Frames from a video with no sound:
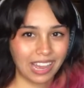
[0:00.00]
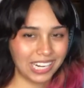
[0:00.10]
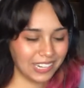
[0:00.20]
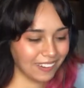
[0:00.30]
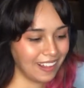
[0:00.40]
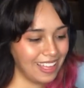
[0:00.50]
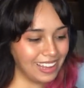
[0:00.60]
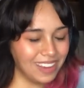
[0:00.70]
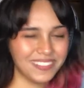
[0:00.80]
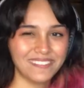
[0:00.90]
I don't know.
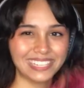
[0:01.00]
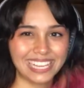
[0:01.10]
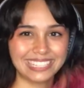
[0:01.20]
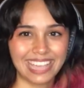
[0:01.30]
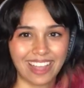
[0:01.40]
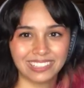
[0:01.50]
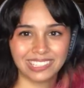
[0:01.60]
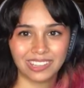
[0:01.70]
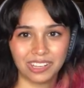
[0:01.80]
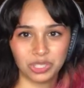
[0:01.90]
I've never, like,
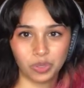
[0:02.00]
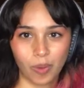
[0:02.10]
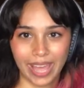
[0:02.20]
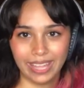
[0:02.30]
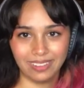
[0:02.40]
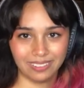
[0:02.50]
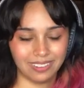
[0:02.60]
danced a duet.